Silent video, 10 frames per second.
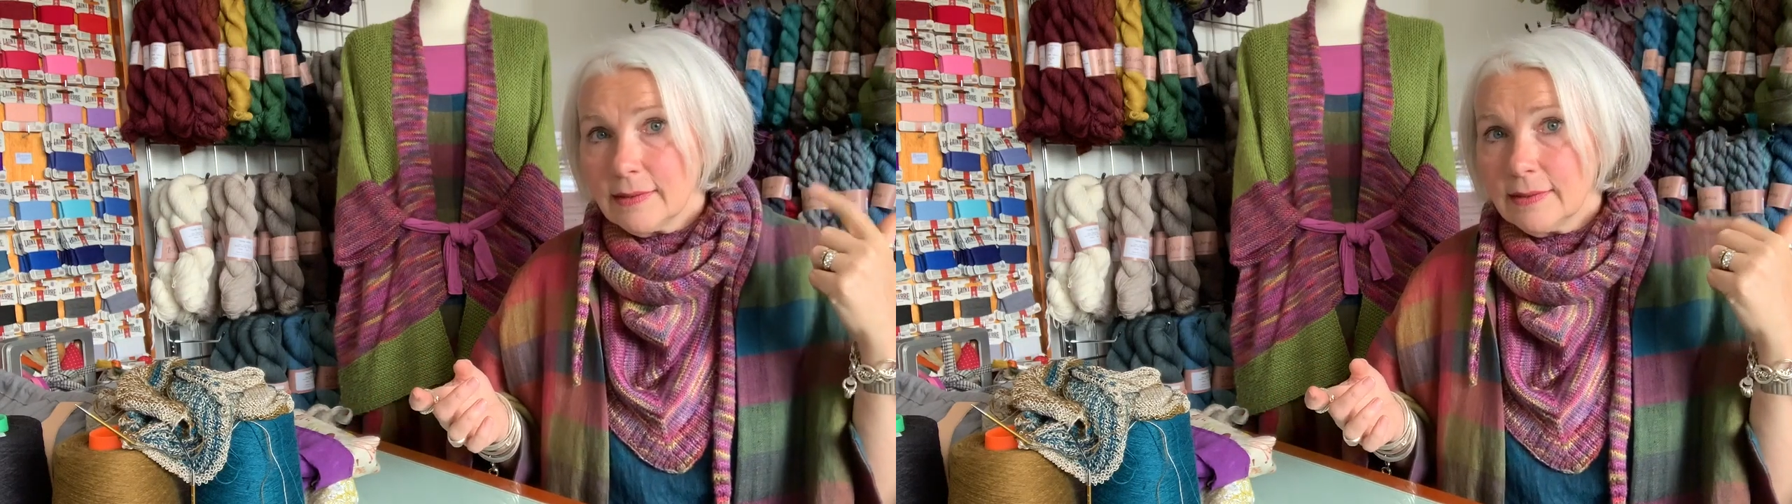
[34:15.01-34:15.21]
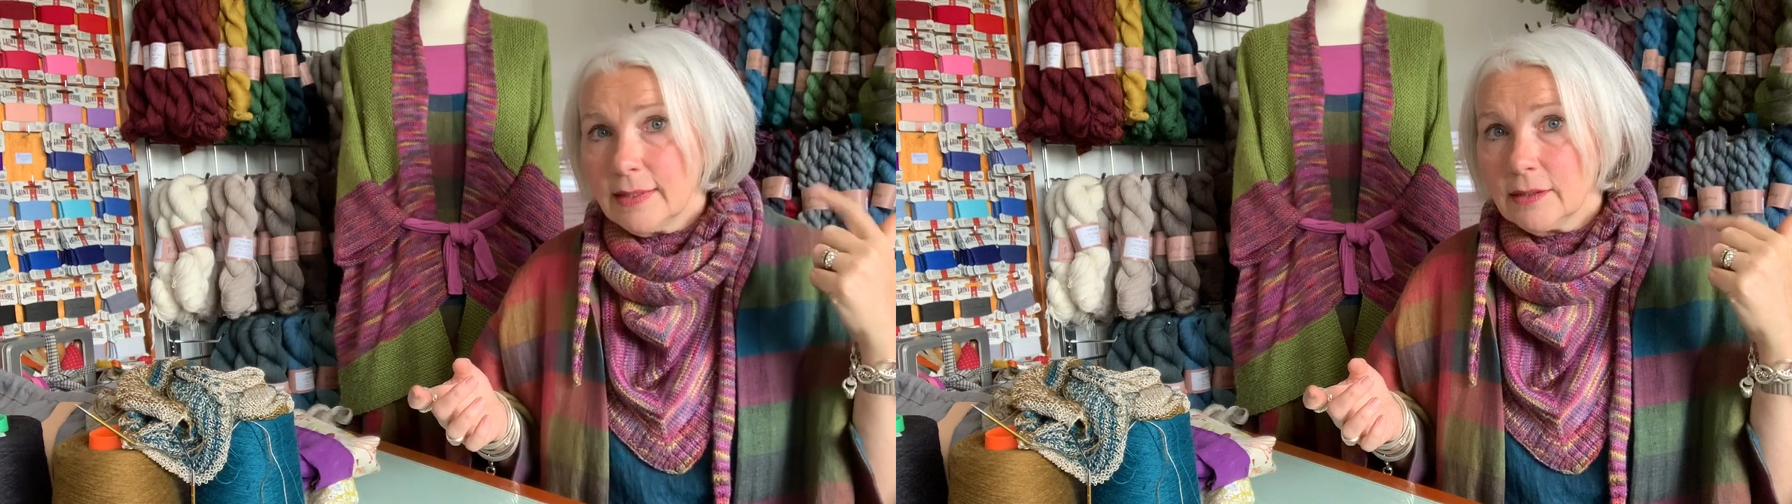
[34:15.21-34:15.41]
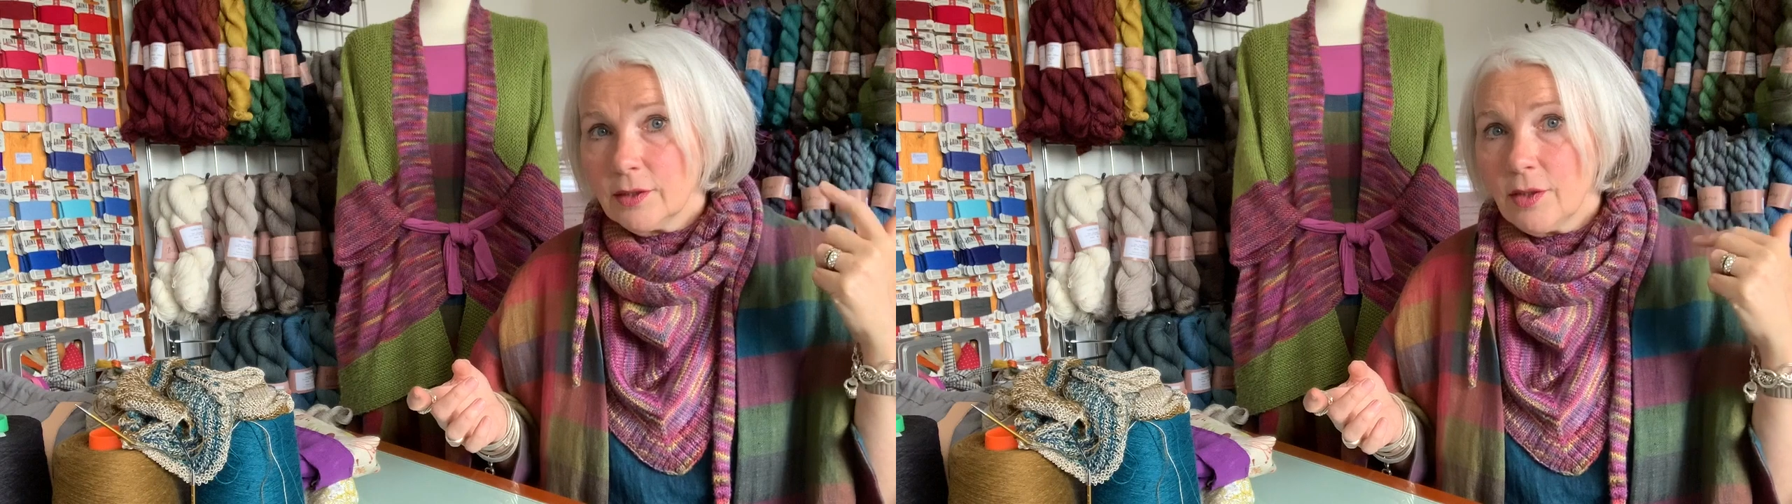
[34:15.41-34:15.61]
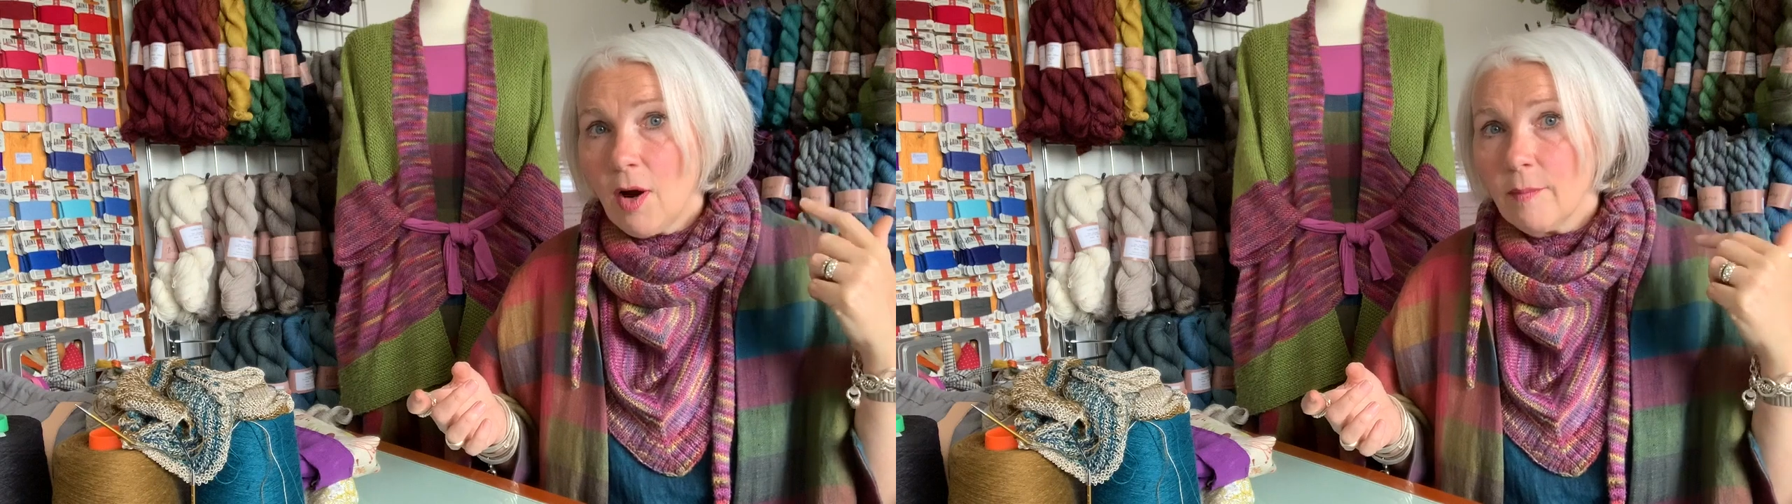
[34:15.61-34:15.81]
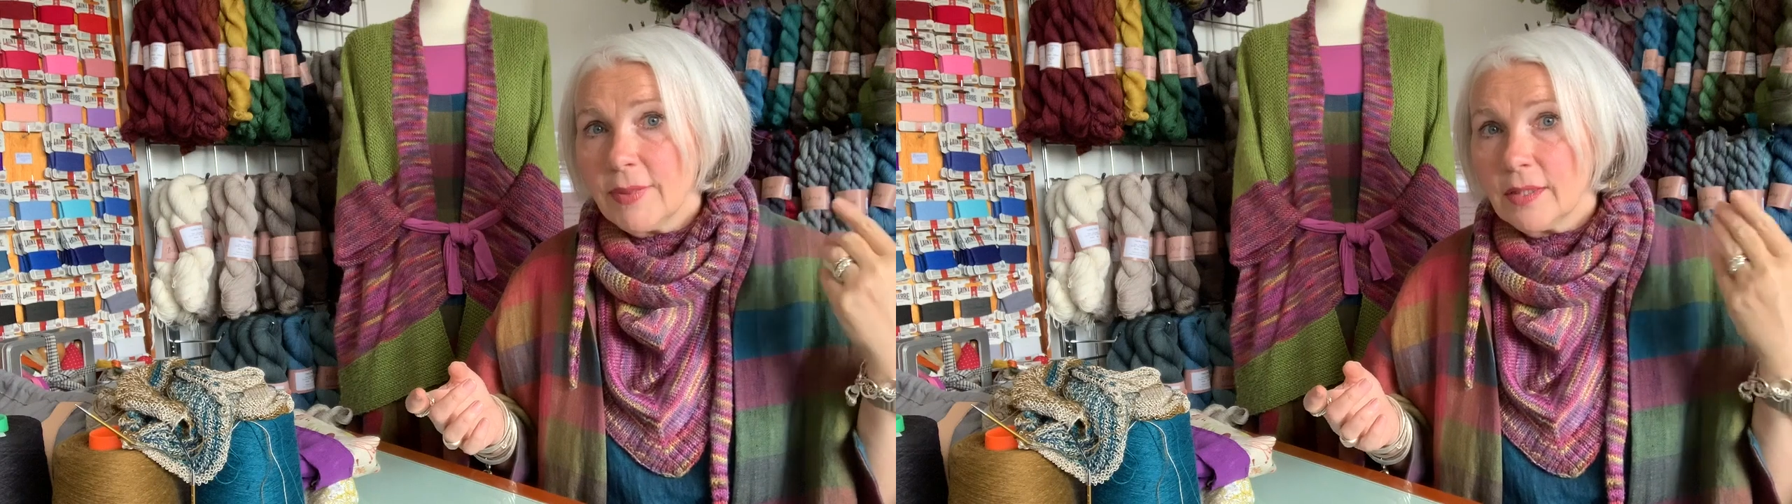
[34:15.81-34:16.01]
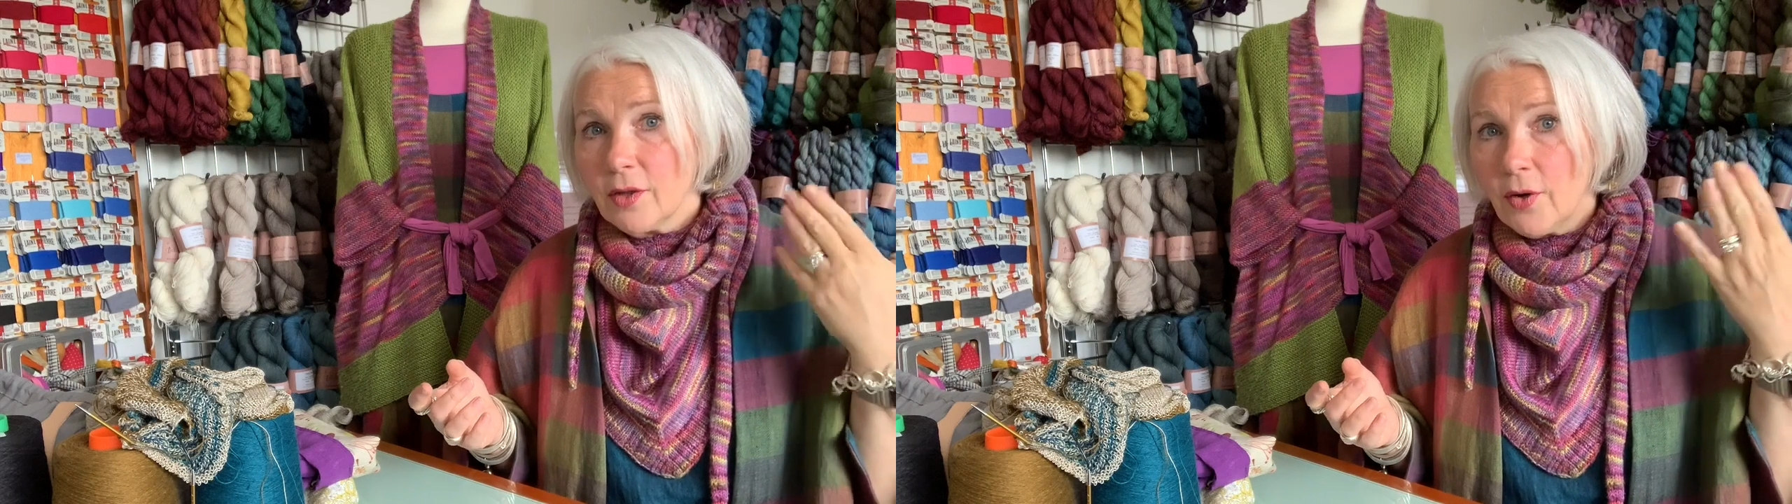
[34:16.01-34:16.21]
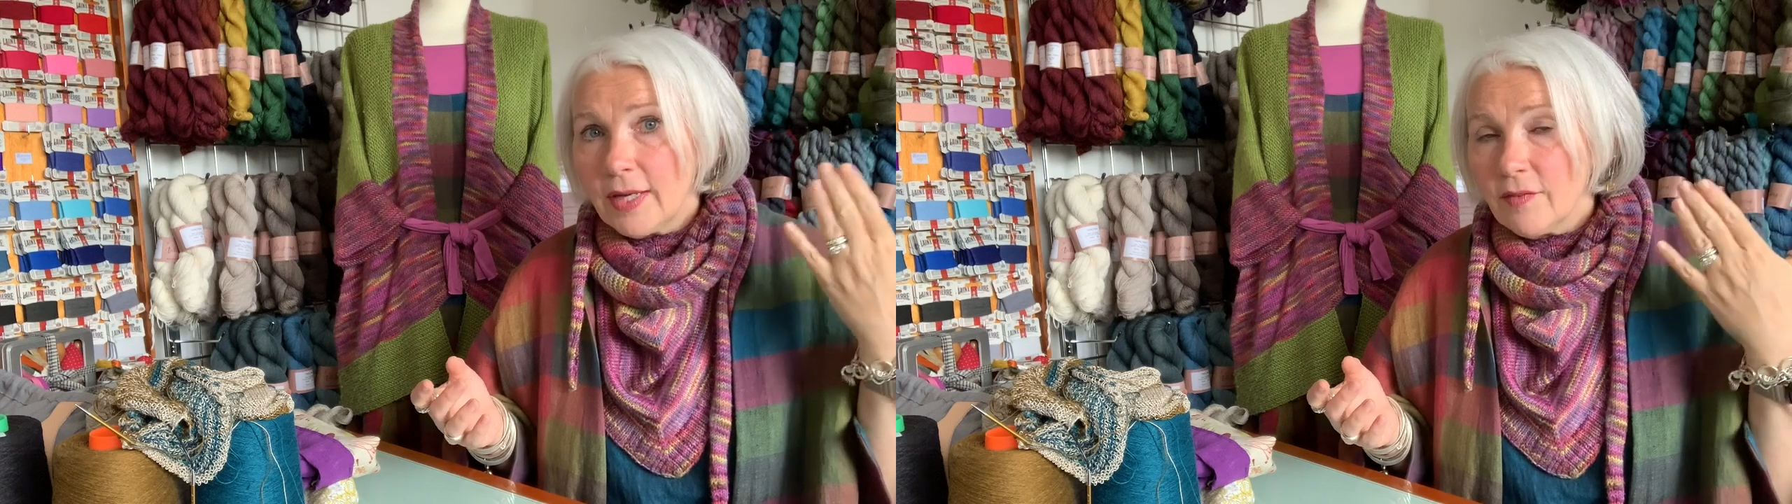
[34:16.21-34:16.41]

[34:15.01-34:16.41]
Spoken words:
little alarm bell going,